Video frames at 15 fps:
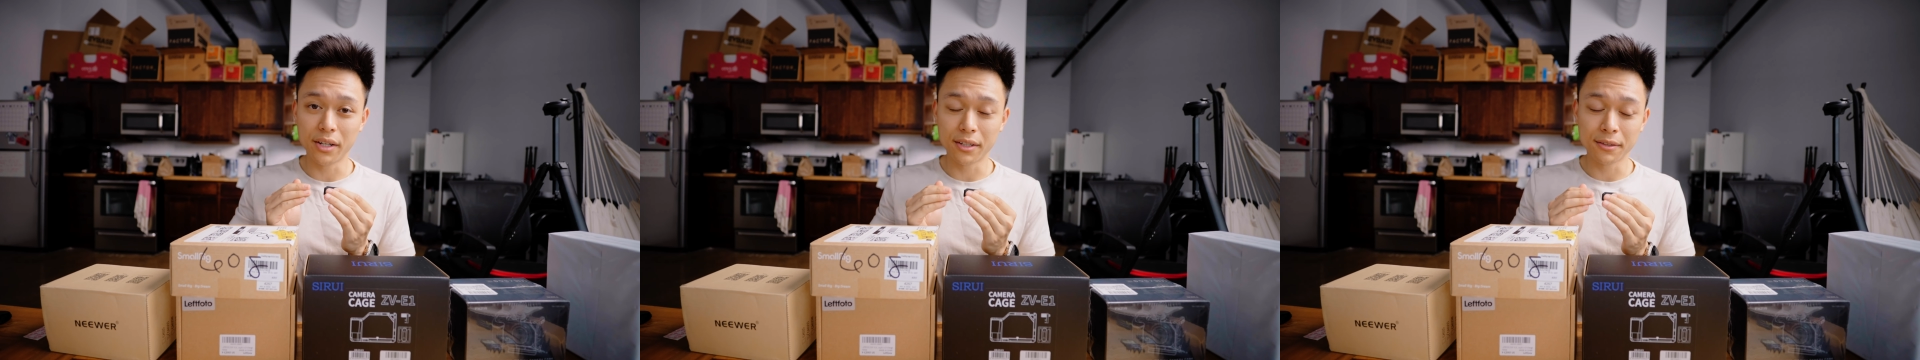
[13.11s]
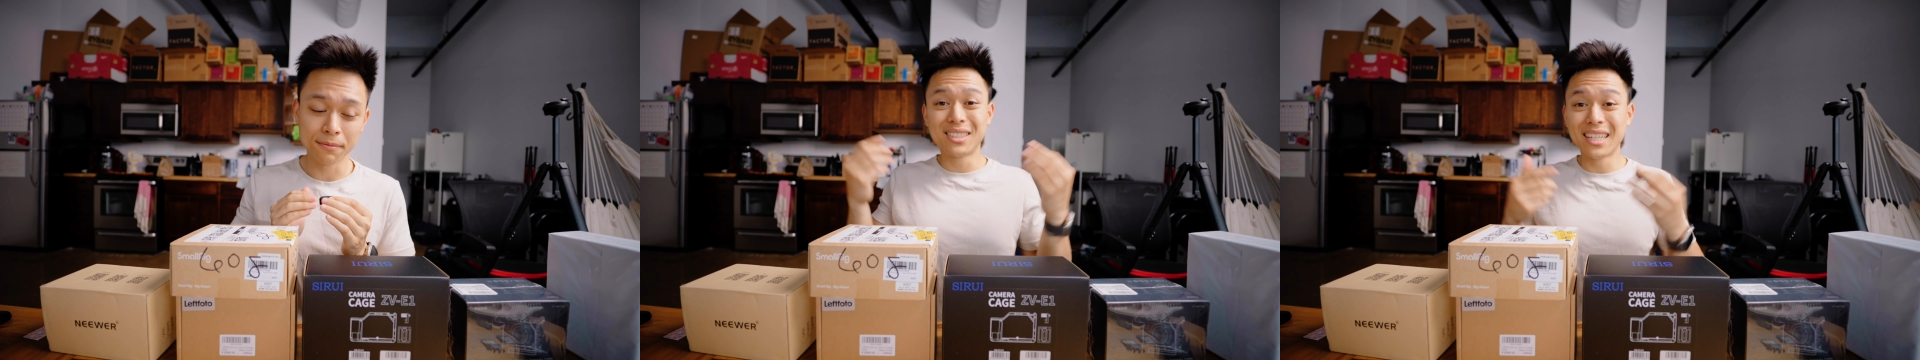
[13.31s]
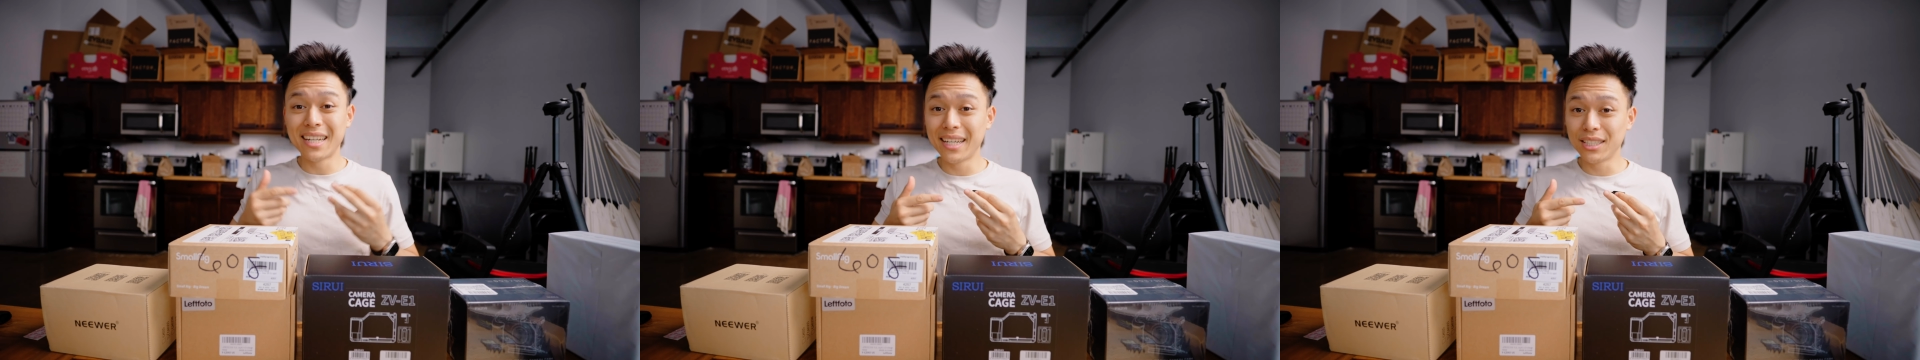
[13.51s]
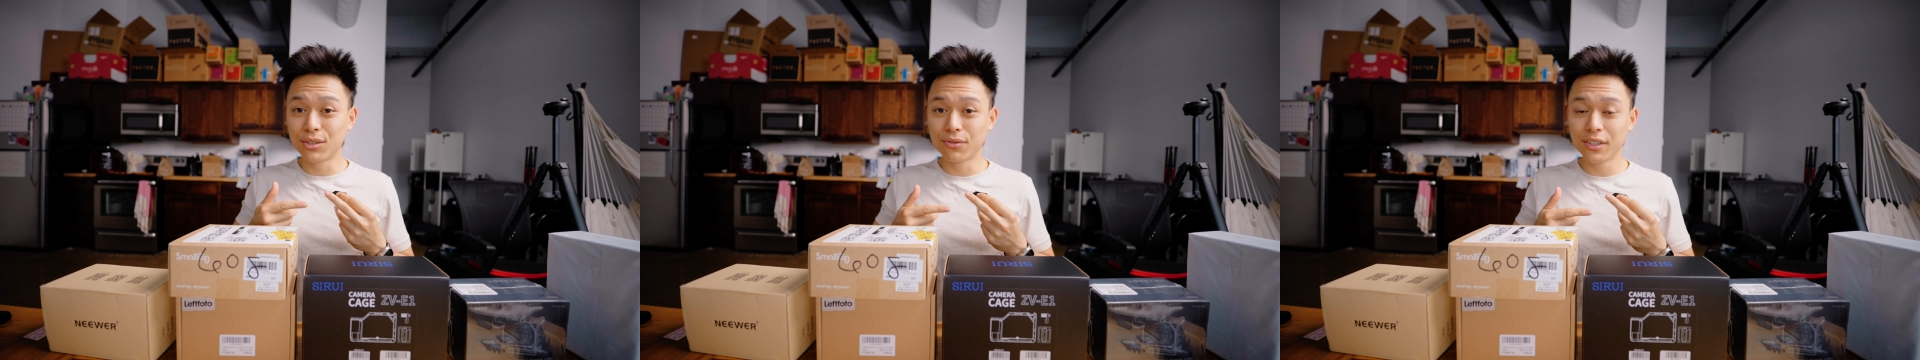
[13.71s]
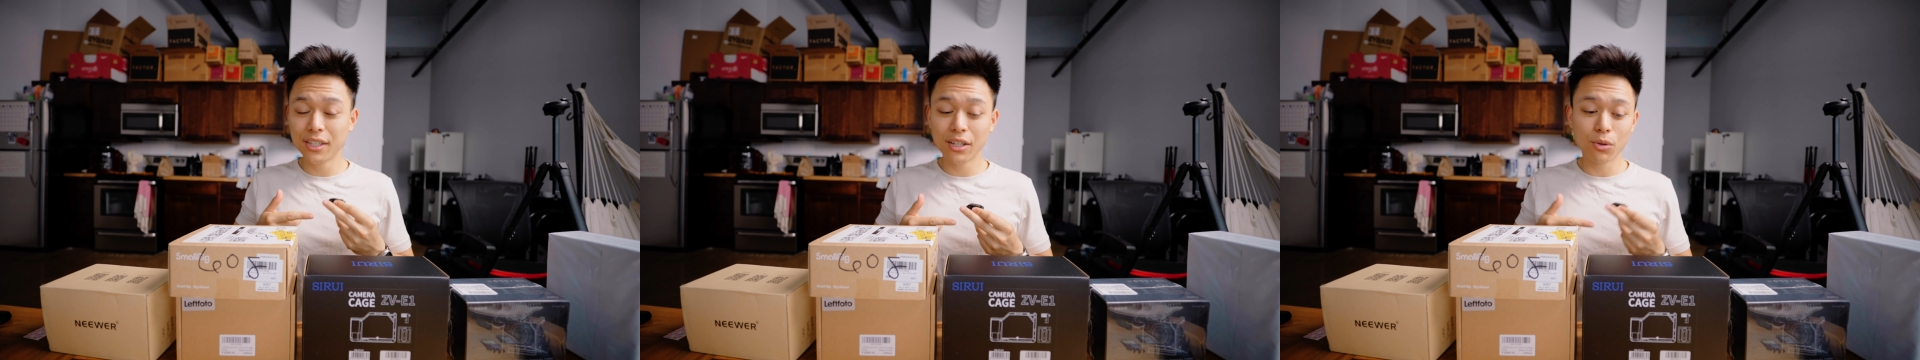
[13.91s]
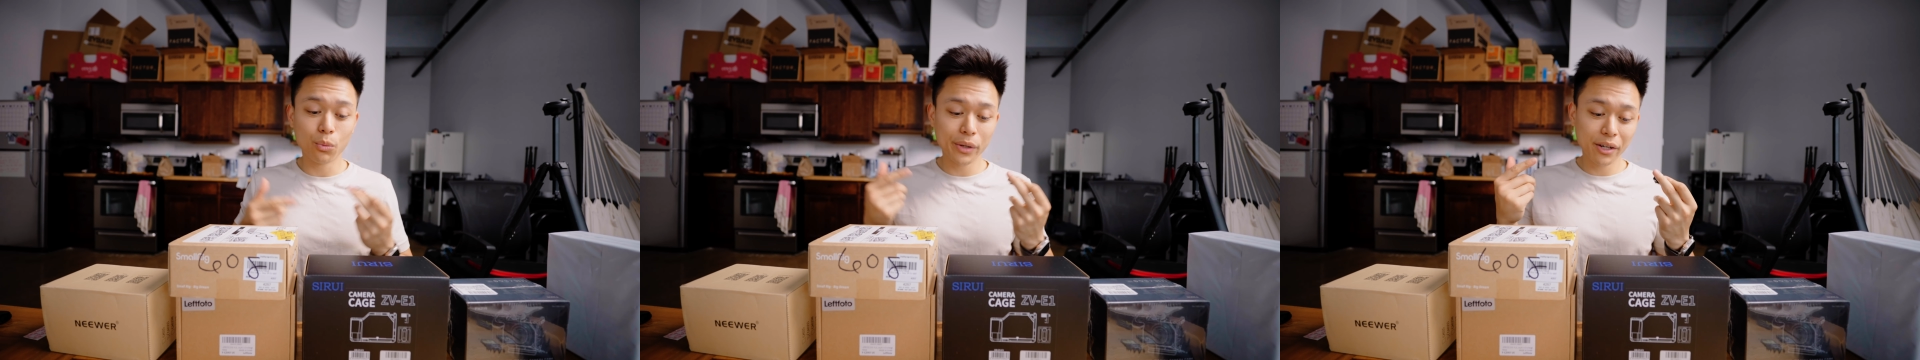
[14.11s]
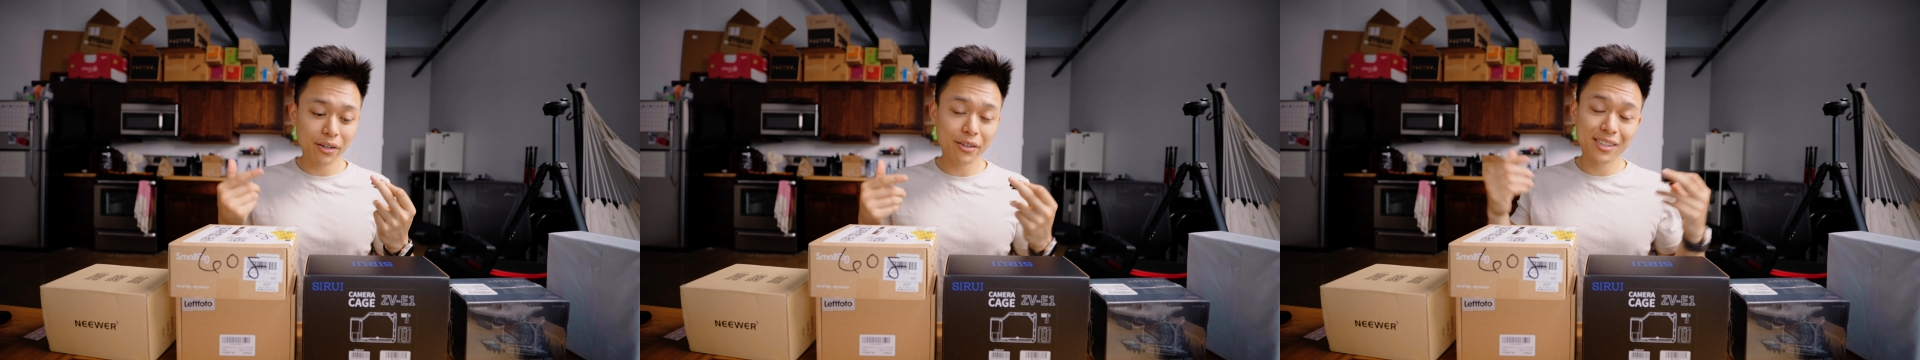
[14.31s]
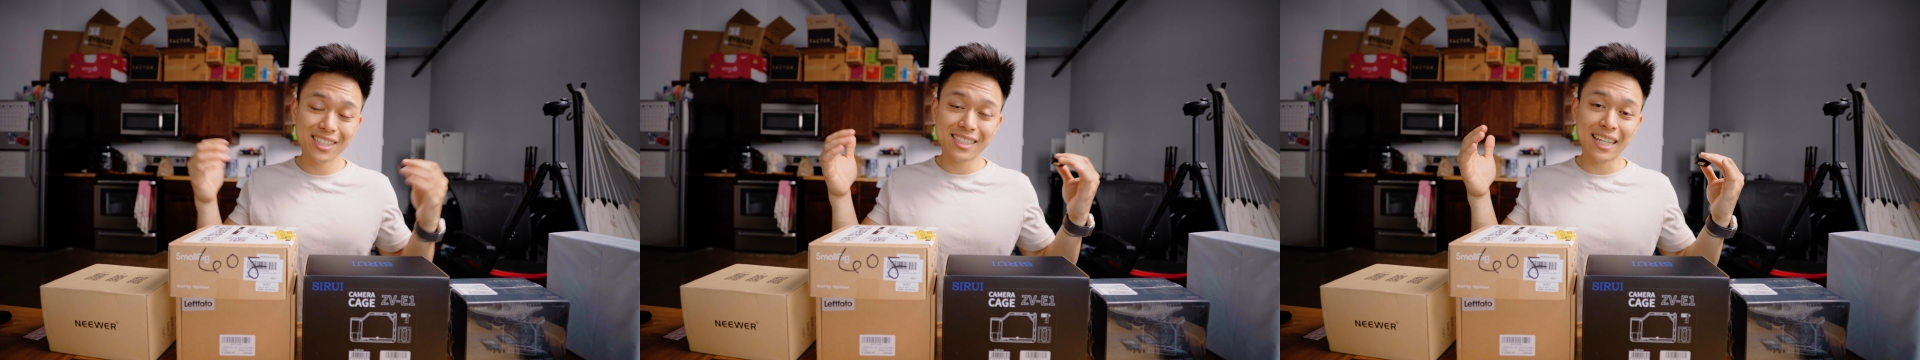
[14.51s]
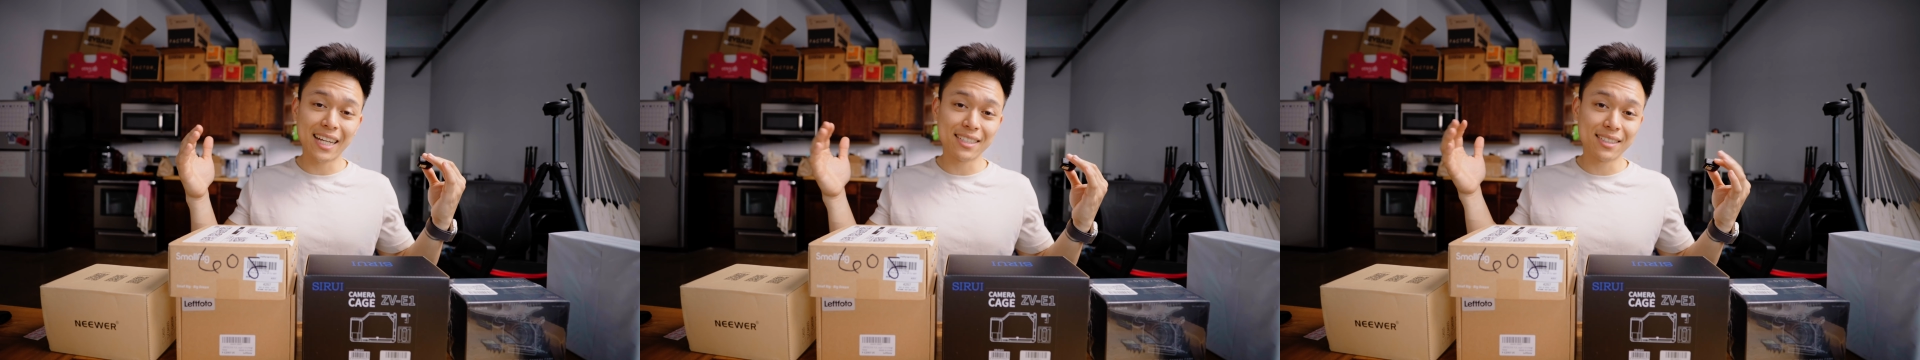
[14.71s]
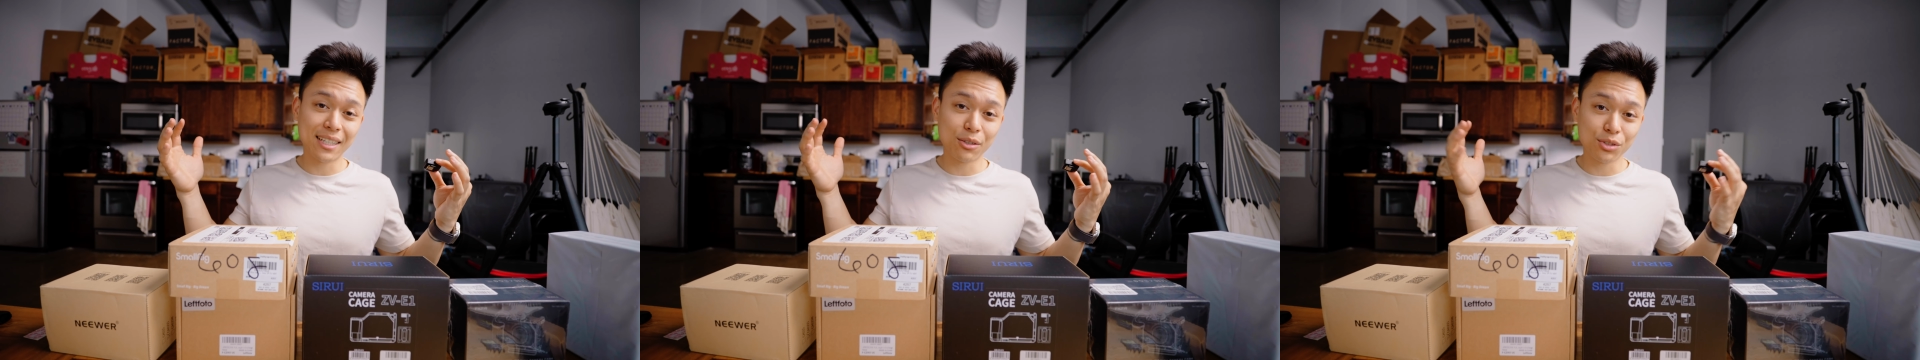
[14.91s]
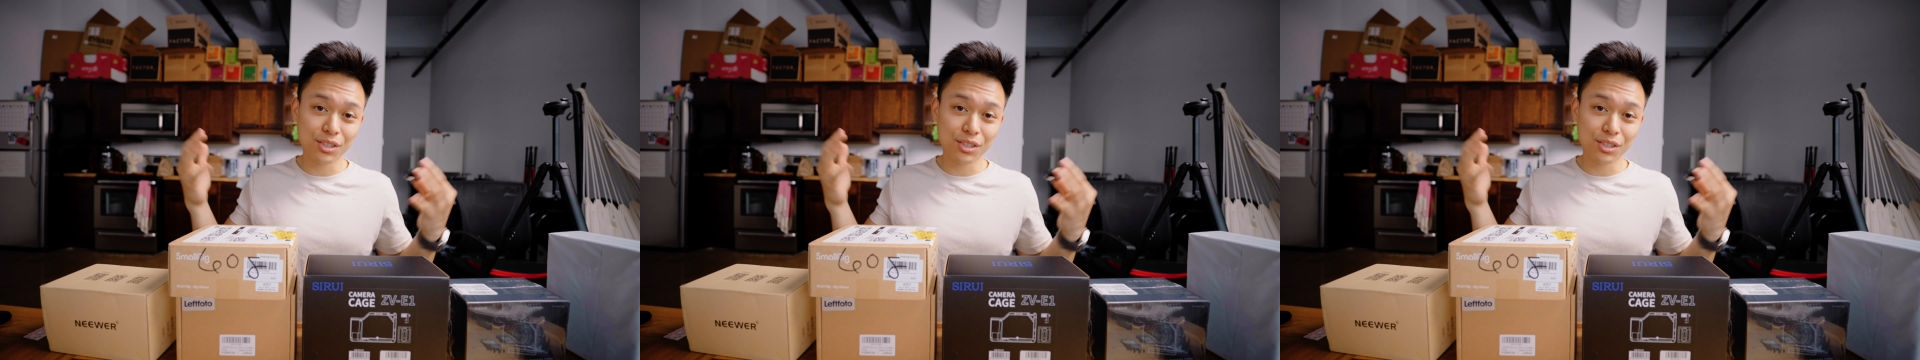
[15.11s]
So in today's video, we are going to test out